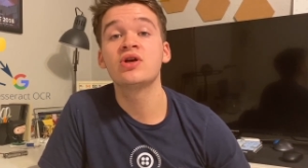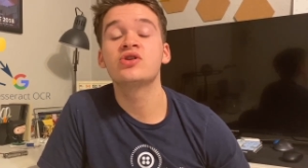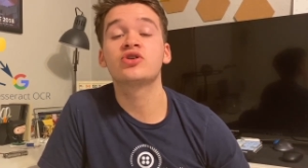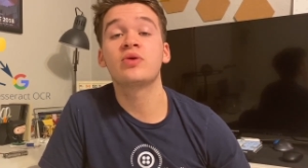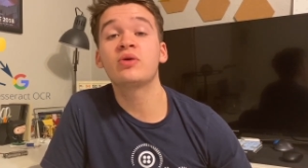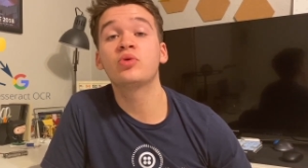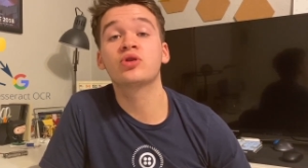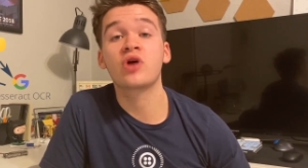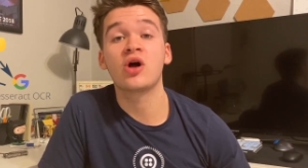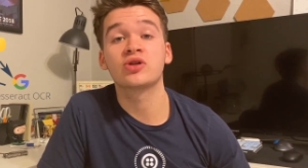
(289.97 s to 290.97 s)
so it will
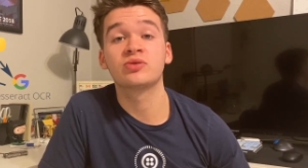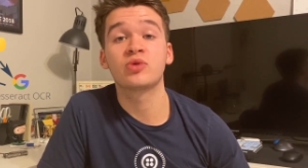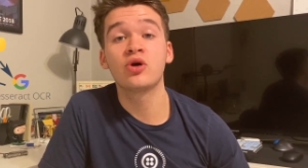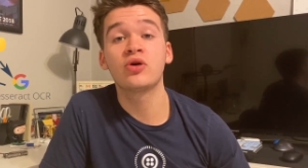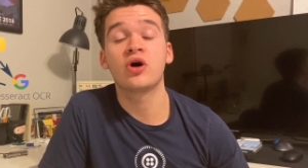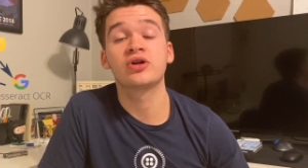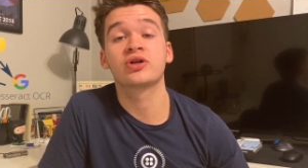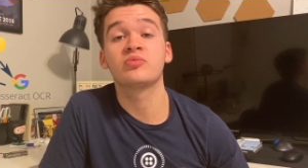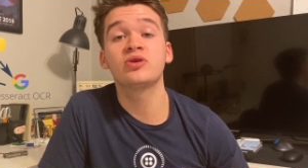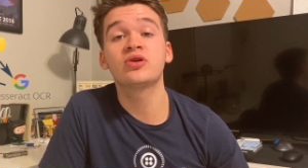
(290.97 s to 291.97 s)
call some code on your
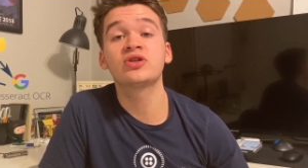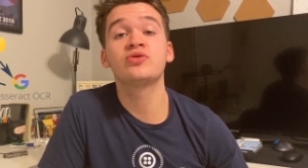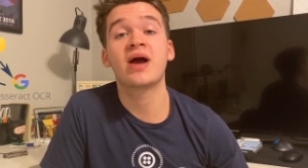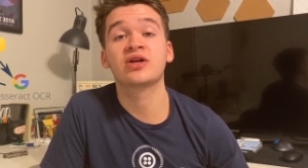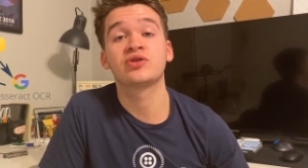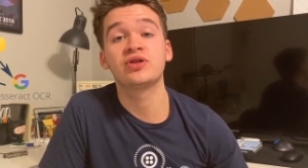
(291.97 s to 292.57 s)
computer to actually